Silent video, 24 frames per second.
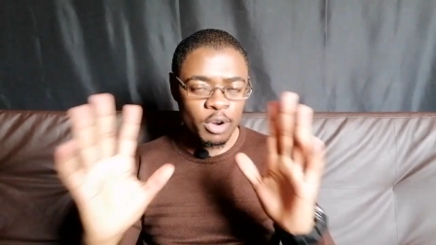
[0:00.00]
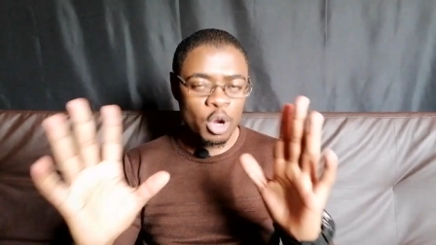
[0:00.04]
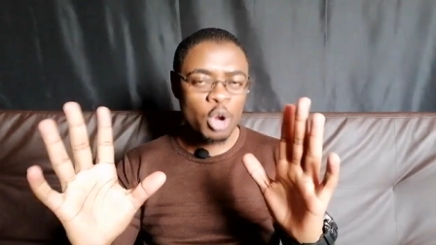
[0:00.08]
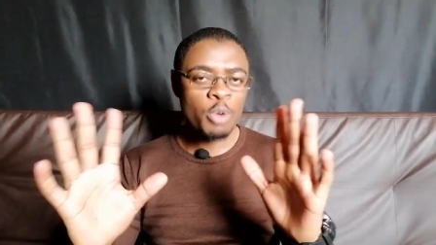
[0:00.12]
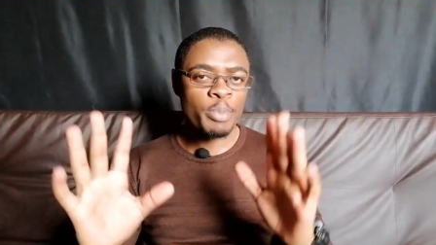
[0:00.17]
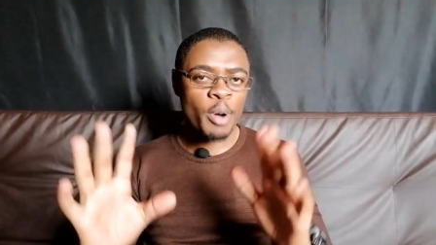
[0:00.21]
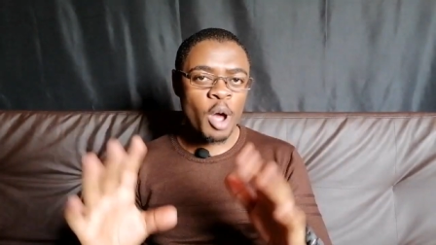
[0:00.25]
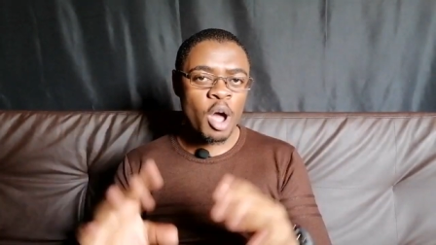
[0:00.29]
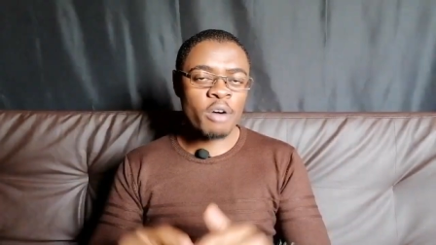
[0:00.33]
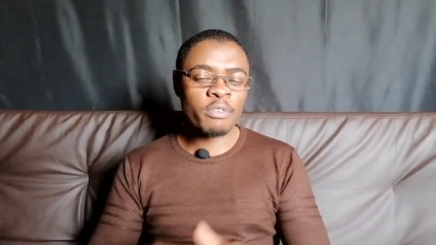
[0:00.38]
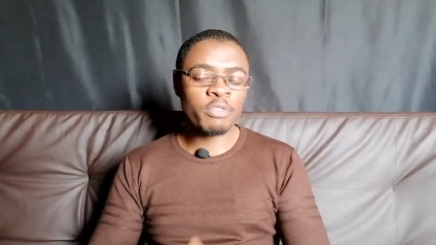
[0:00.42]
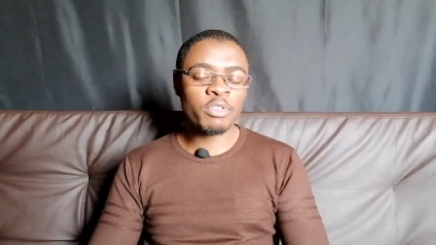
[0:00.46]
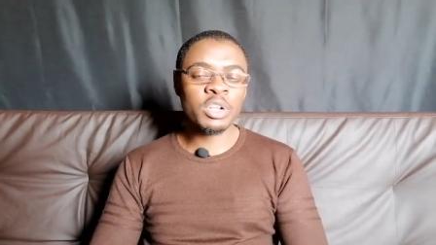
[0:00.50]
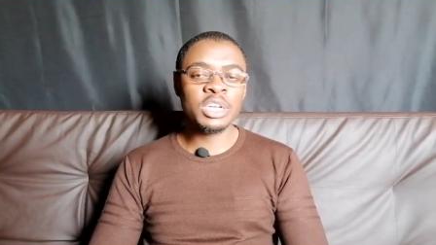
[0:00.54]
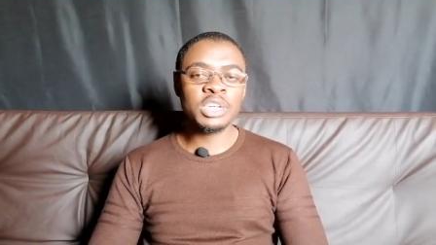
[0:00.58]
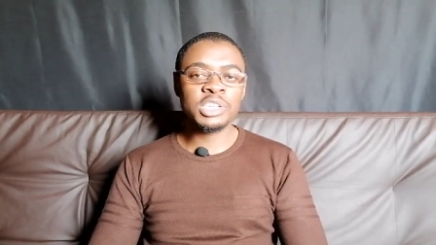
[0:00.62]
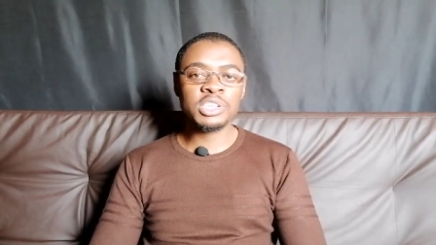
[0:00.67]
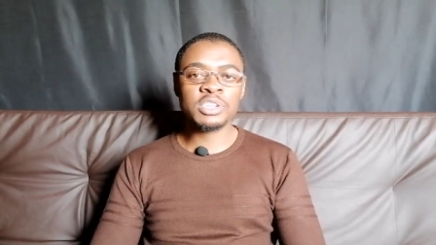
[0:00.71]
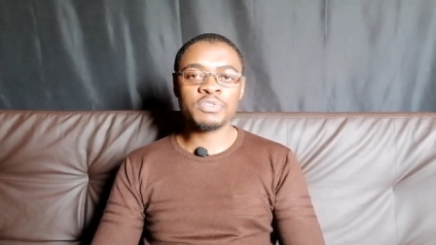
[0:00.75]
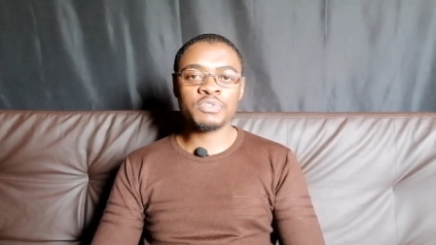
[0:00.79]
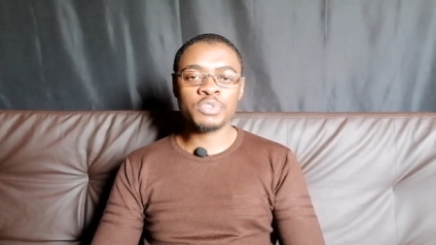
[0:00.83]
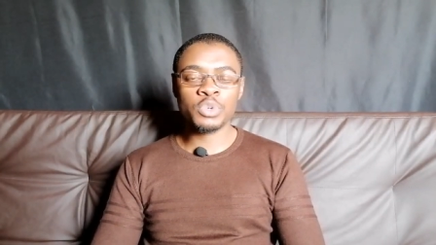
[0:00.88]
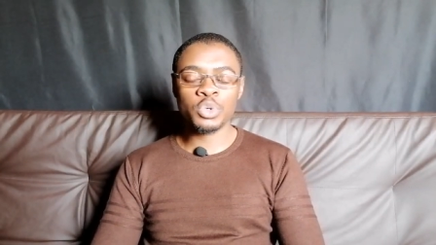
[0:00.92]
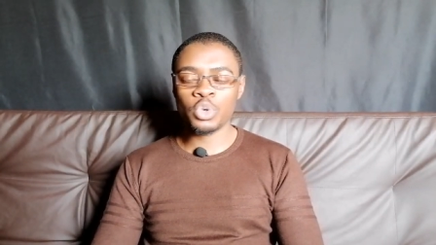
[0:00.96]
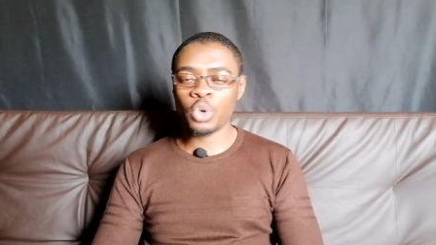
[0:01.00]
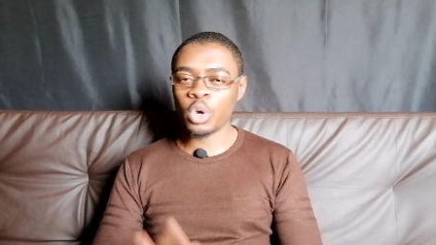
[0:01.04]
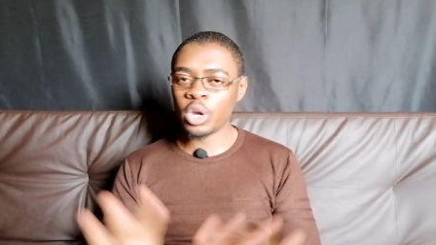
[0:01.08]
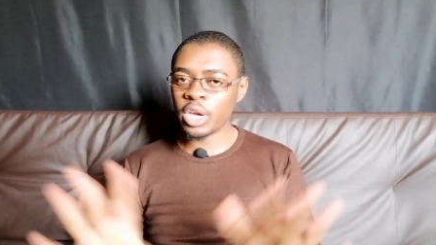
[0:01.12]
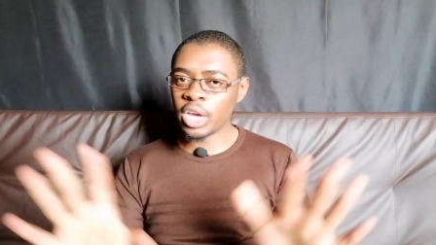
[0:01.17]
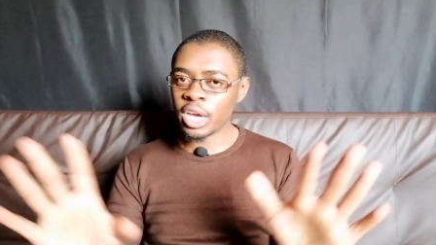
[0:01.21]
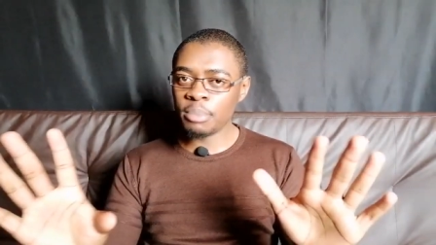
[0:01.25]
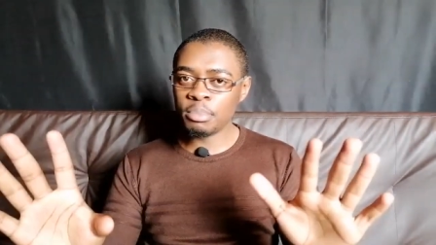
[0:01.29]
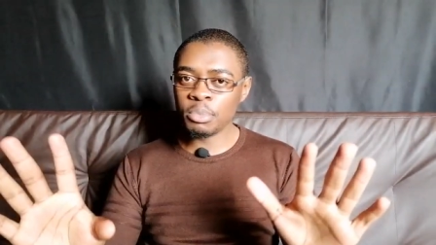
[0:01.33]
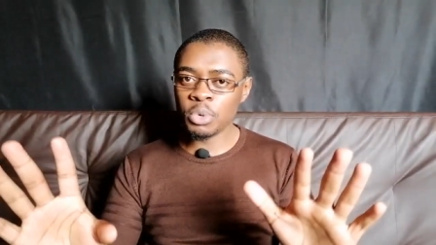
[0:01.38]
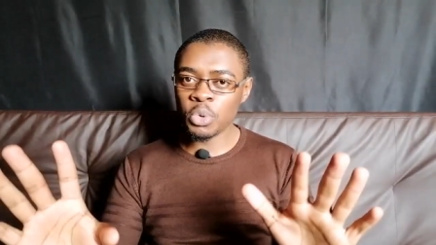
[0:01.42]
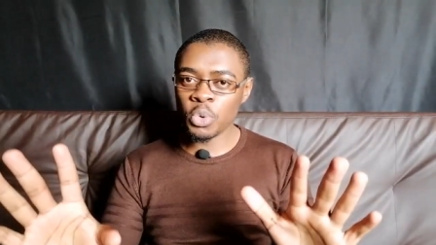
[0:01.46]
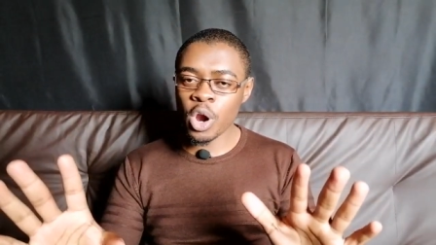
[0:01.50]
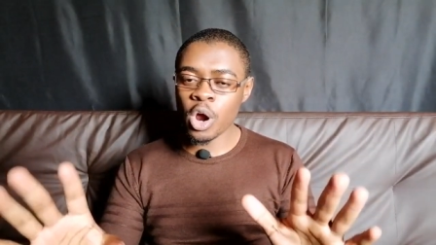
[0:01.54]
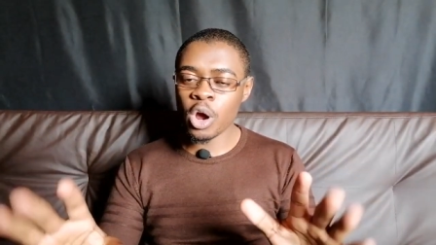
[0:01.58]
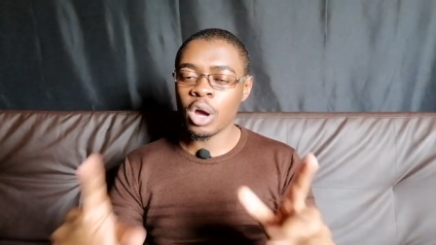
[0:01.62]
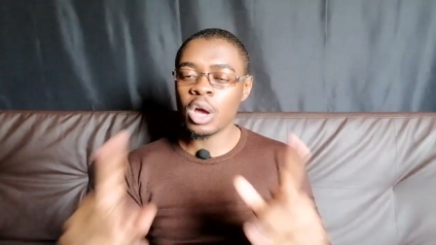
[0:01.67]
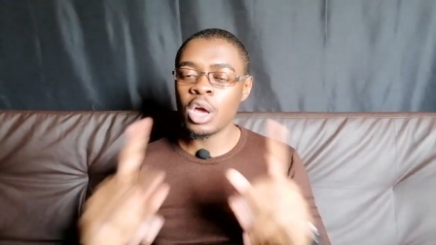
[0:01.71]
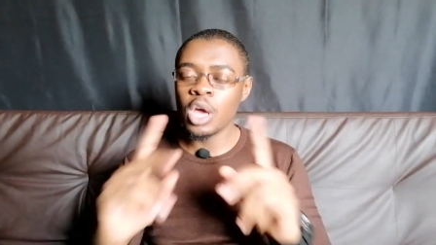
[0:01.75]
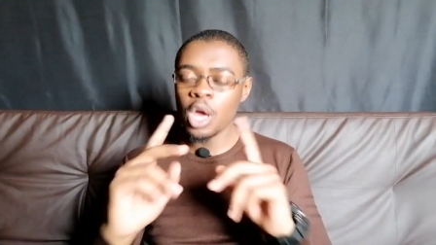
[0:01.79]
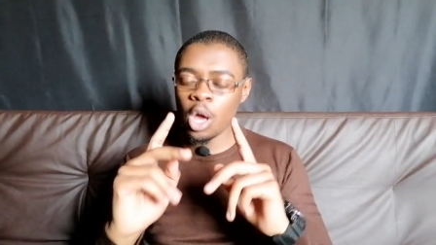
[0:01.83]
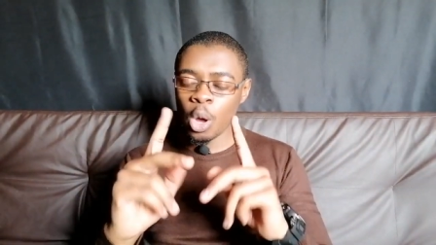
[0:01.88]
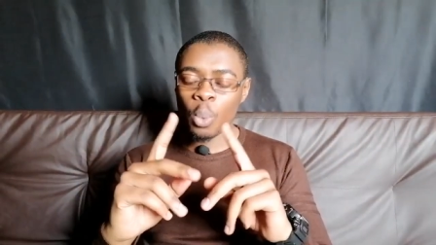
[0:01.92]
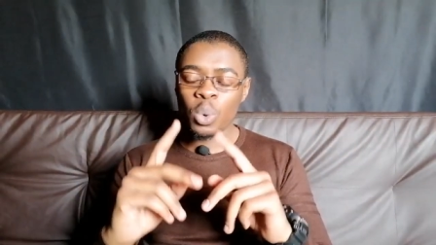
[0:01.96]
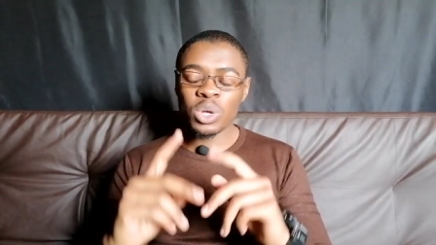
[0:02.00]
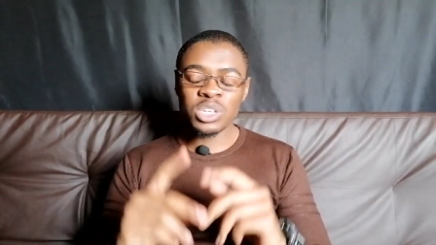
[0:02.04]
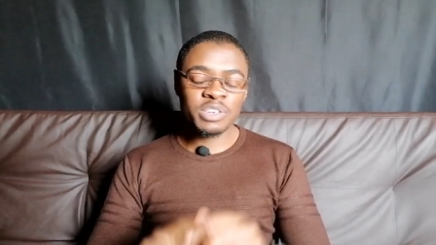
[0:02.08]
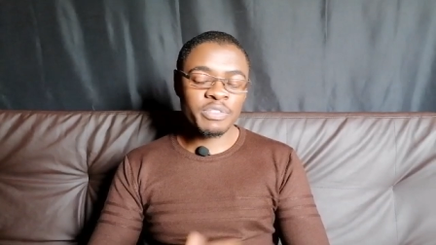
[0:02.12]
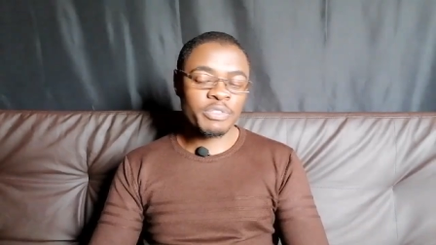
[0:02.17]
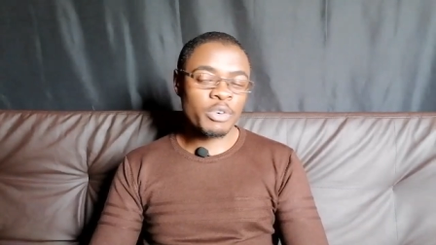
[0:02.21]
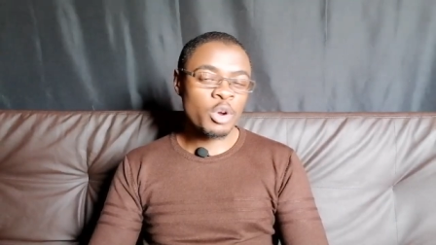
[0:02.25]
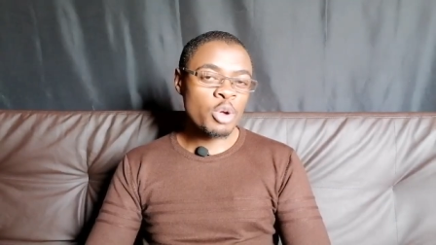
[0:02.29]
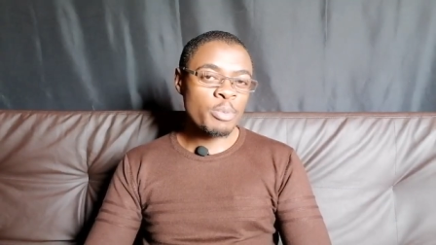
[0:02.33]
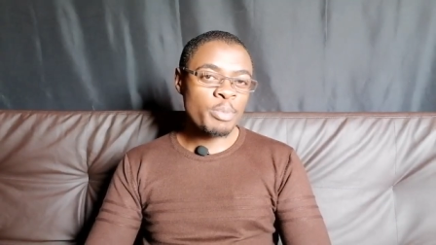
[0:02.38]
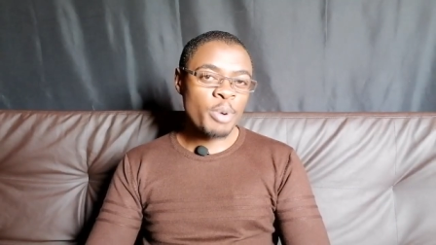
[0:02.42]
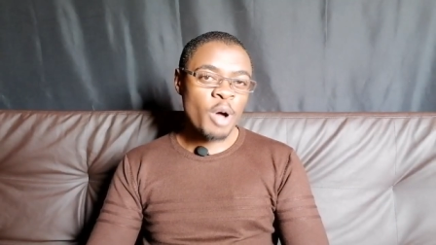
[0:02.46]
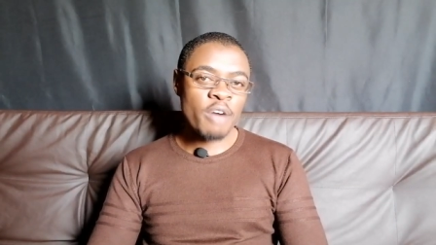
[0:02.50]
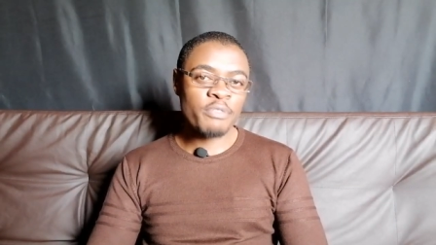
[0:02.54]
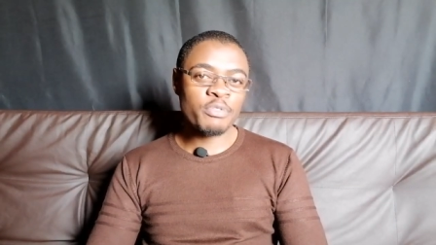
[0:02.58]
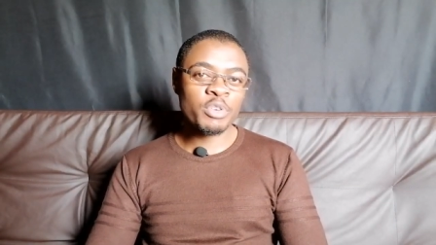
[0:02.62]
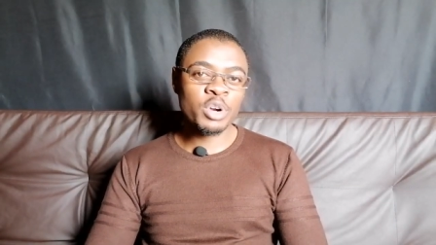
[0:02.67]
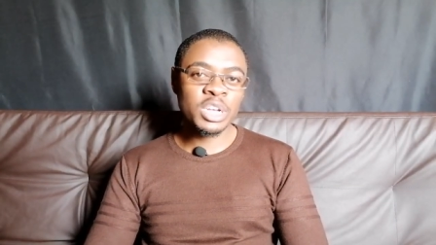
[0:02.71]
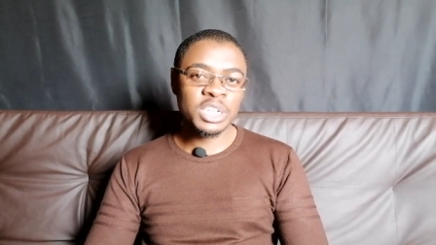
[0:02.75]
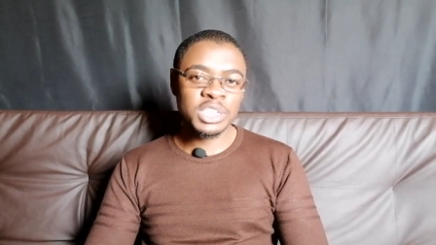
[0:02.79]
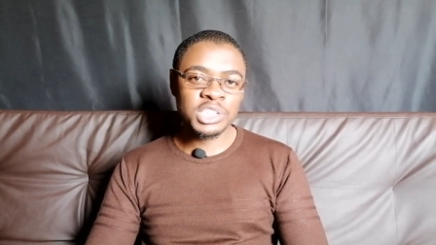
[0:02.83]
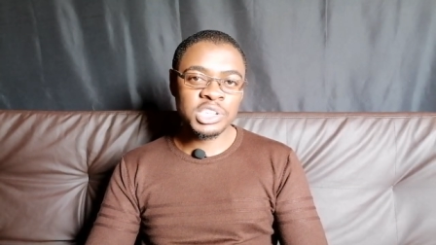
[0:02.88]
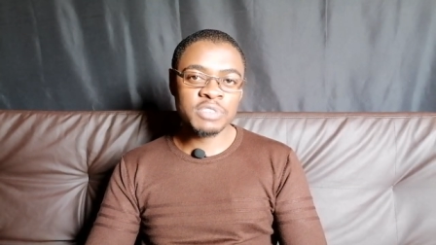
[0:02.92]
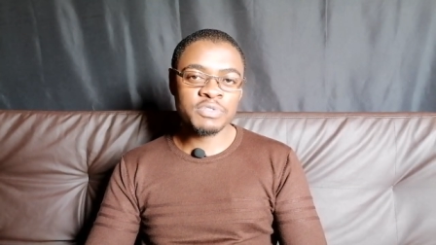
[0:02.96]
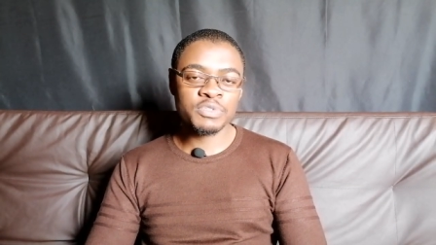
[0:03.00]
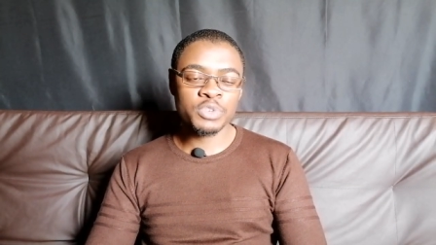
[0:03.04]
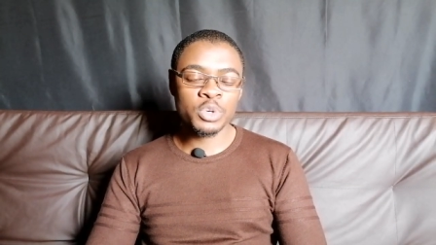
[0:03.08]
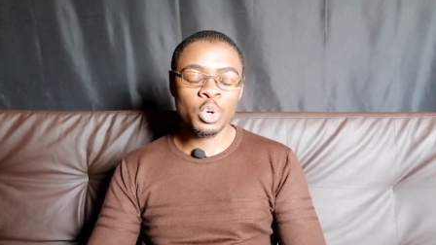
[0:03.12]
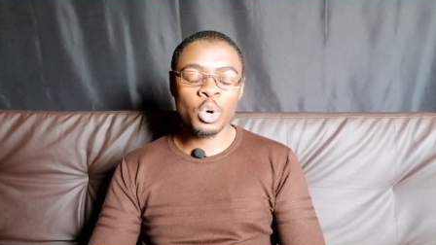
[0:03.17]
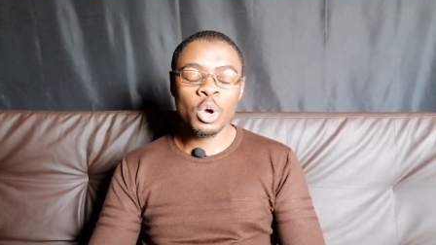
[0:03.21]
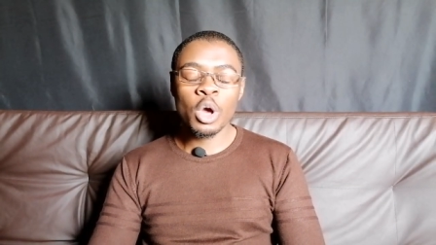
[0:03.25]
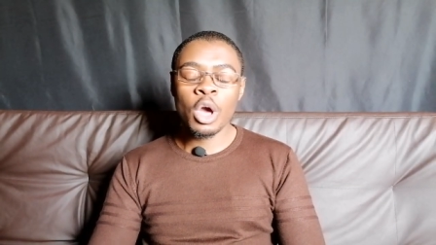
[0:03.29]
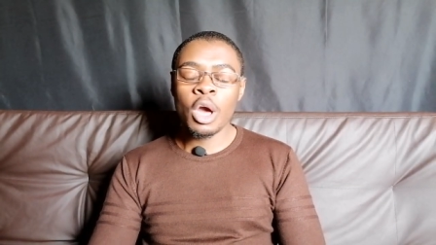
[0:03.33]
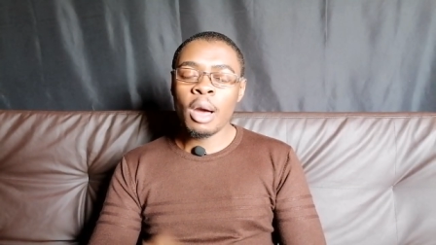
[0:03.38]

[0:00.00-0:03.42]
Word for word: very powerful interview, don't get me wrong, was a very powerful interview.